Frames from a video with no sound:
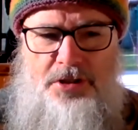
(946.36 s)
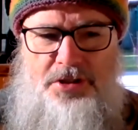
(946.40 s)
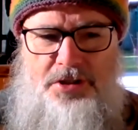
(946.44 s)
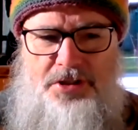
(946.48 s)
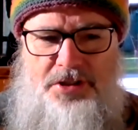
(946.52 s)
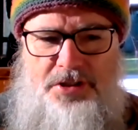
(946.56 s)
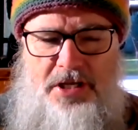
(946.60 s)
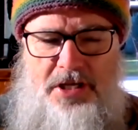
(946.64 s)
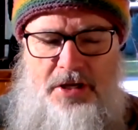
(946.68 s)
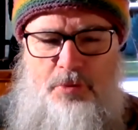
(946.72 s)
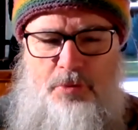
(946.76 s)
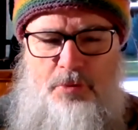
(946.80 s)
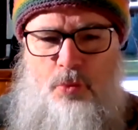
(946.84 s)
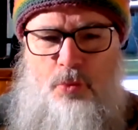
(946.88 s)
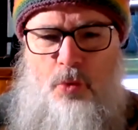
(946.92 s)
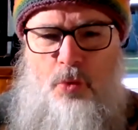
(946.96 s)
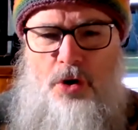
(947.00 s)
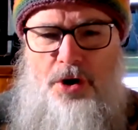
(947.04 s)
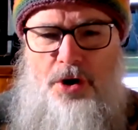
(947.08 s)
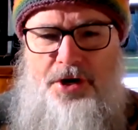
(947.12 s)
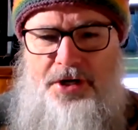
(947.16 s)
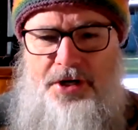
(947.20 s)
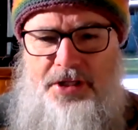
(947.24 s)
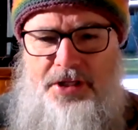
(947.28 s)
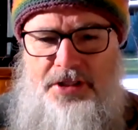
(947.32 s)
I see
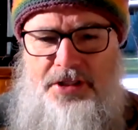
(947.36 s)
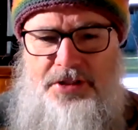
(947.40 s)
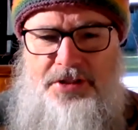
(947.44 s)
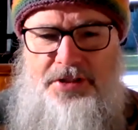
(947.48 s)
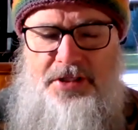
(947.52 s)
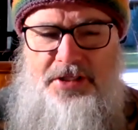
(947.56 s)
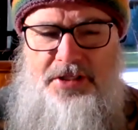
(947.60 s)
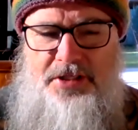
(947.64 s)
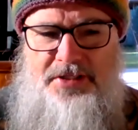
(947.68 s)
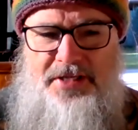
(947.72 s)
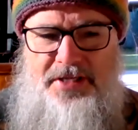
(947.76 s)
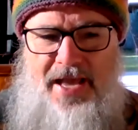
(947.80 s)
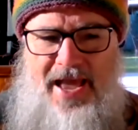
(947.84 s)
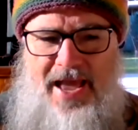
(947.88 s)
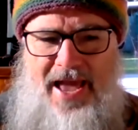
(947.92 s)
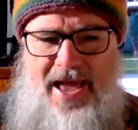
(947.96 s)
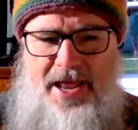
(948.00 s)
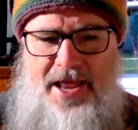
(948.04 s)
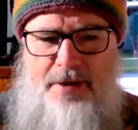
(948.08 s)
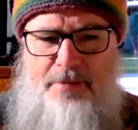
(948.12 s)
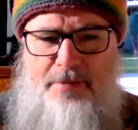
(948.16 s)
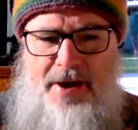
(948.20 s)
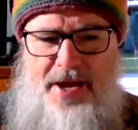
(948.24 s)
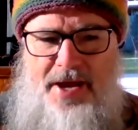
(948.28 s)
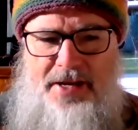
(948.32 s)
what it is that is
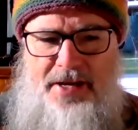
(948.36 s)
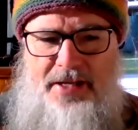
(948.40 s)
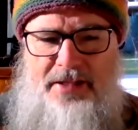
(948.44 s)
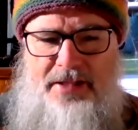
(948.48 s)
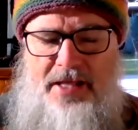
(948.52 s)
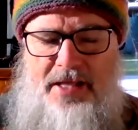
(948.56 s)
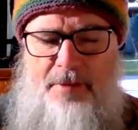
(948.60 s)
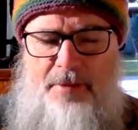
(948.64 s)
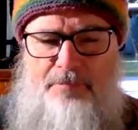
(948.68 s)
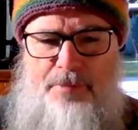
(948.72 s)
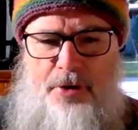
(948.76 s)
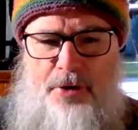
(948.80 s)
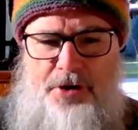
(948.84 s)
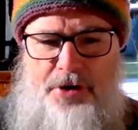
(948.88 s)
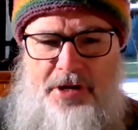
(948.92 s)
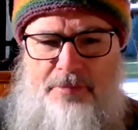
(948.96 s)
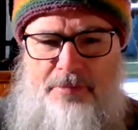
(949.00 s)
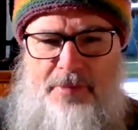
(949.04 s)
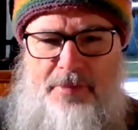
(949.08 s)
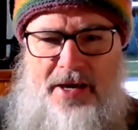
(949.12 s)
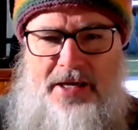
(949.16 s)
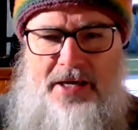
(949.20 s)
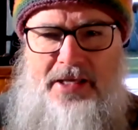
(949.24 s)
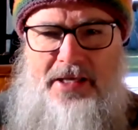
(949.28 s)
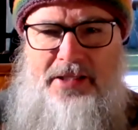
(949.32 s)
animating that
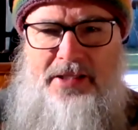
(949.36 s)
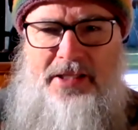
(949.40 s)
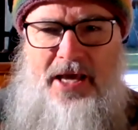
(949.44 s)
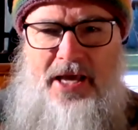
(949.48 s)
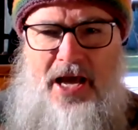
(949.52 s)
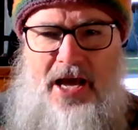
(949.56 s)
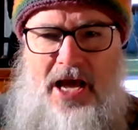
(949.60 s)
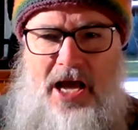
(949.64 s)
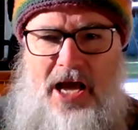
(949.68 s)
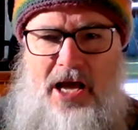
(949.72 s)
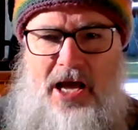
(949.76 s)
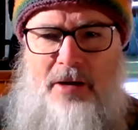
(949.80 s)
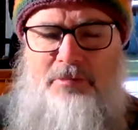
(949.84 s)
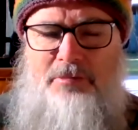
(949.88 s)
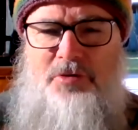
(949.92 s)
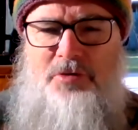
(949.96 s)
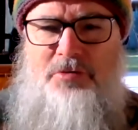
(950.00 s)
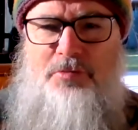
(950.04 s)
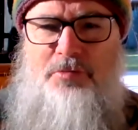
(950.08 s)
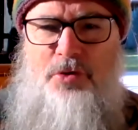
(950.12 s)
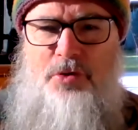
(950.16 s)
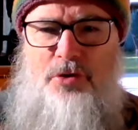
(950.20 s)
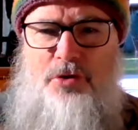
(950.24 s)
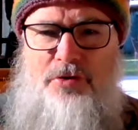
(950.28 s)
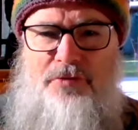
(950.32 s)
body, making the
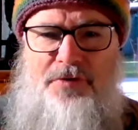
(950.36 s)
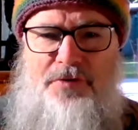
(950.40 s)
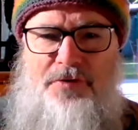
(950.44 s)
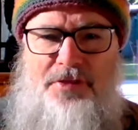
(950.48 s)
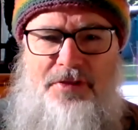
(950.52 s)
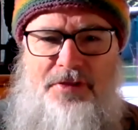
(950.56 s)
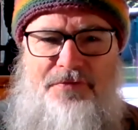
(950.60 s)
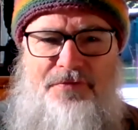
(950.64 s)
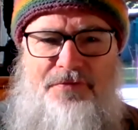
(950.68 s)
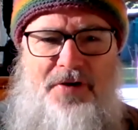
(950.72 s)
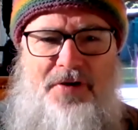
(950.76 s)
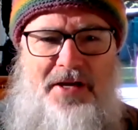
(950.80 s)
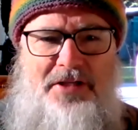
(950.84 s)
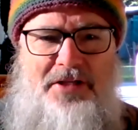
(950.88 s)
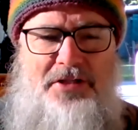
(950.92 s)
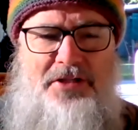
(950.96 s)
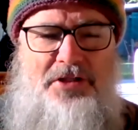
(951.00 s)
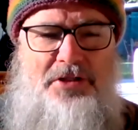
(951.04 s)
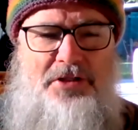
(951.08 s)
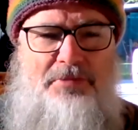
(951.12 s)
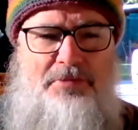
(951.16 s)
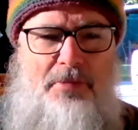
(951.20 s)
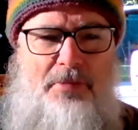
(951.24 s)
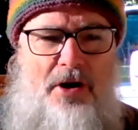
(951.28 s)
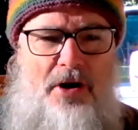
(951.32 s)
arms move and the face
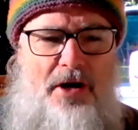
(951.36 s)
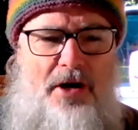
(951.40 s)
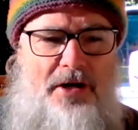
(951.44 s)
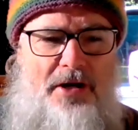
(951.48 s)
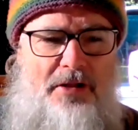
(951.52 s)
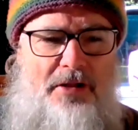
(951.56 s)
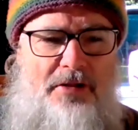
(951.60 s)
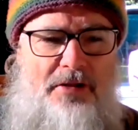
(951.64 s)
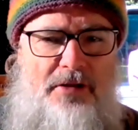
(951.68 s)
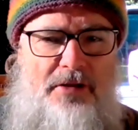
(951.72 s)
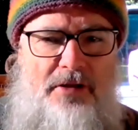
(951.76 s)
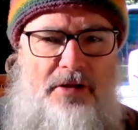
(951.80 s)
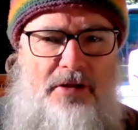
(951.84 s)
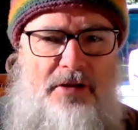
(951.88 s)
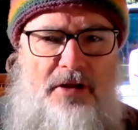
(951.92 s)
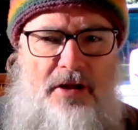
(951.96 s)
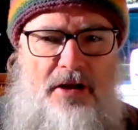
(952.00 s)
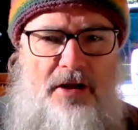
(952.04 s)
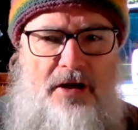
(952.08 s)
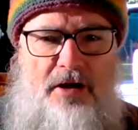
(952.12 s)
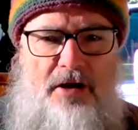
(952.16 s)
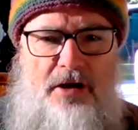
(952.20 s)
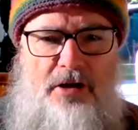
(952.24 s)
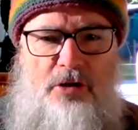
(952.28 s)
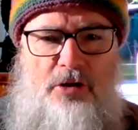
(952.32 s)
smile.
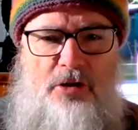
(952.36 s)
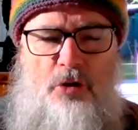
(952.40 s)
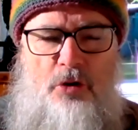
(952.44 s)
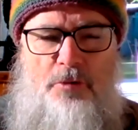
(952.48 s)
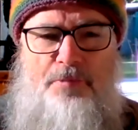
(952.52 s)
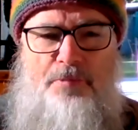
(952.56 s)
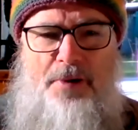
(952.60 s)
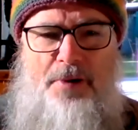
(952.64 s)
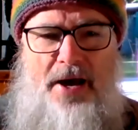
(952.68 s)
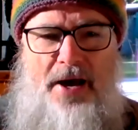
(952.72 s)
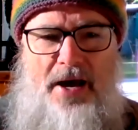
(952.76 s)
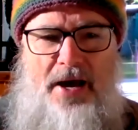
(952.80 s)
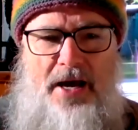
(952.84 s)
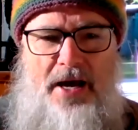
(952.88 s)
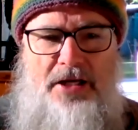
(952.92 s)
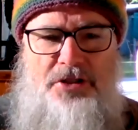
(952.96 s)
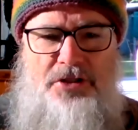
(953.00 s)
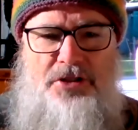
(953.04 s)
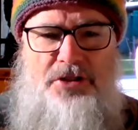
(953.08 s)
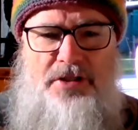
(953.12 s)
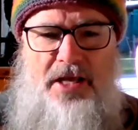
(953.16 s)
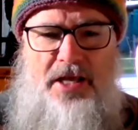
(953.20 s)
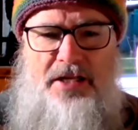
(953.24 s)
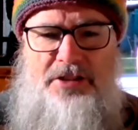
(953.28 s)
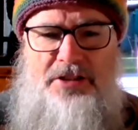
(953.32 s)
I look
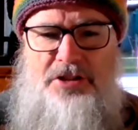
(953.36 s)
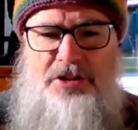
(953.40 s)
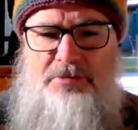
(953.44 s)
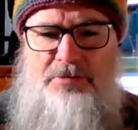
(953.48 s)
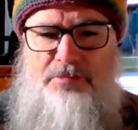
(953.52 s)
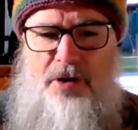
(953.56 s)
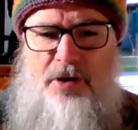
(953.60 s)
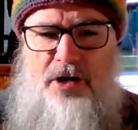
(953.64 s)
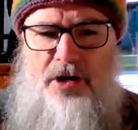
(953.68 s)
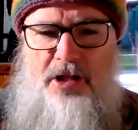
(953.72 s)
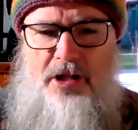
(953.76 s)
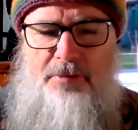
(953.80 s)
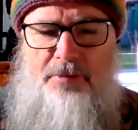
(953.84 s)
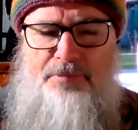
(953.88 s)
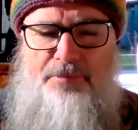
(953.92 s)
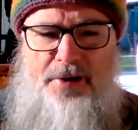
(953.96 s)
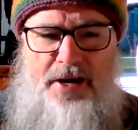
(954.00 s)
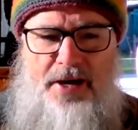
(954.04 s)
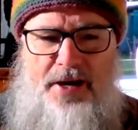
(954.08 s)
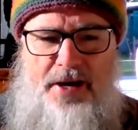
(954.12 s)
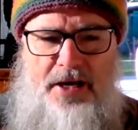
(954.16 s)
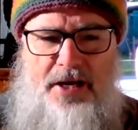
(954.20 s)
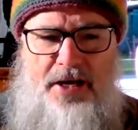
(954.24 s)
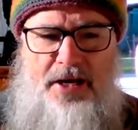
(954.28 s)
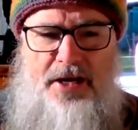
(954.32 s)
past that smile,
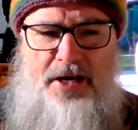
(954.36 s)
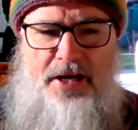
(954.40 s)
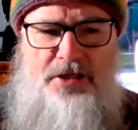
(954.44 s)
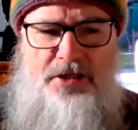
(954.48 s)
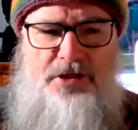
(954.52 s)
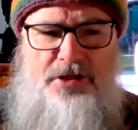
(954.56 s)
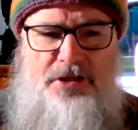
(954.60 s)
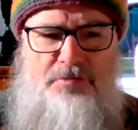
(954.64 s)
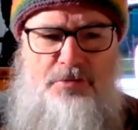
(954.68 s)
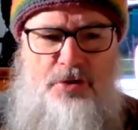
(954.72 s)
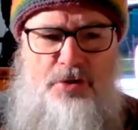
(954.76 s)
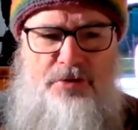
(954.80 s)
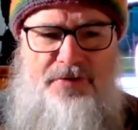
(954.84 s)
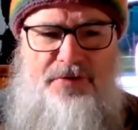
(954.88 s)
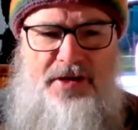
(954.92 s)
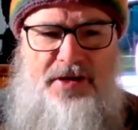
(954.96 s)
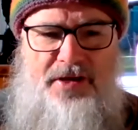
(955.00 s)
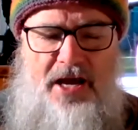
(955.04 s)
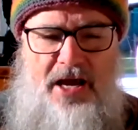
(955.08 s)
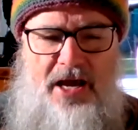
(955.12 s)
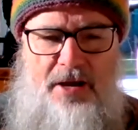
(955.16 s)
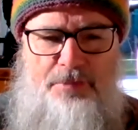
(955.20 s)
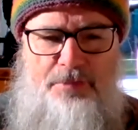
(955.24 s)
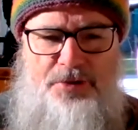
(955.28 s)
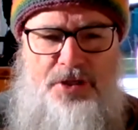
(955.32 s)
past those moving
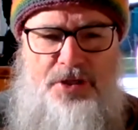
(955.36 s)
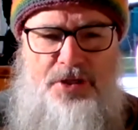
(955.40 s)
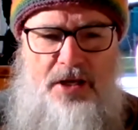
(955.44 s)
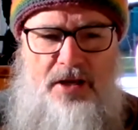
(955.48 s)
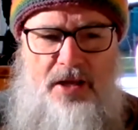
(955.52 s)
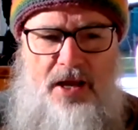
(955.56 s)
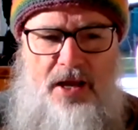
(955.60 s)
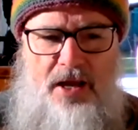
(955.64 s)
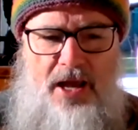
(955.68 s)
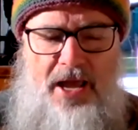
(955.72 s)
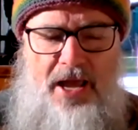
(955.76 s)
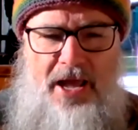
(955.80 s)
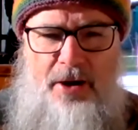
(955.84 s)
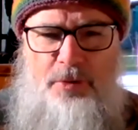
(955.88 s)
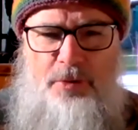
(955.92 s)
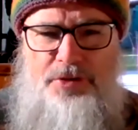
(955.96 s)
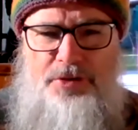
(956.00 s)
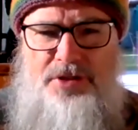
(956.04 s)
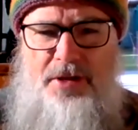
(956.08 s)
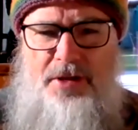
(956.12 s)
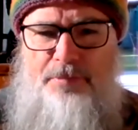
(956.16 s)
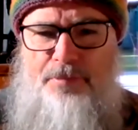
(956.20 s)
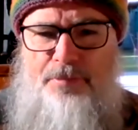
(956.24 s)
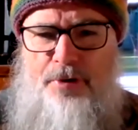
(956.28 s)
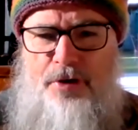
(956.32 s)
arms. How
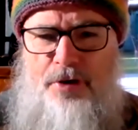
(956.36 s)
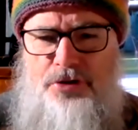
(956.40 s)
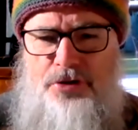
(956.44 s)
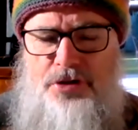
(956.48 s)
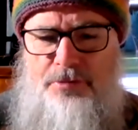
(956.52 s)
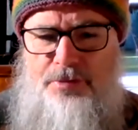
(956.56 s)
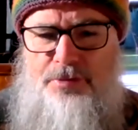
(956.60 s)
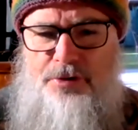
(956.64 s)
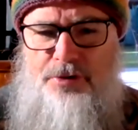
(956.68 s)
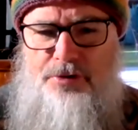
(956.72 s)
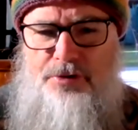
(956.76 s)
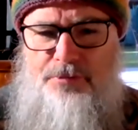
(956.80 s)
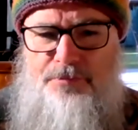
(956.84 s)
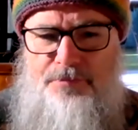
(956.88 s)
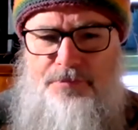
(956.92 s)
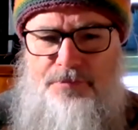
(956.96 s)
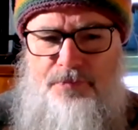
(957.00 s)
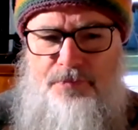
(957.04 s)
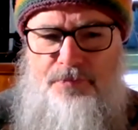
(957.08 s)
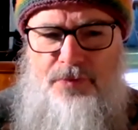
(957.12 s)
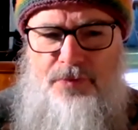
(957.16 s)
is that possible?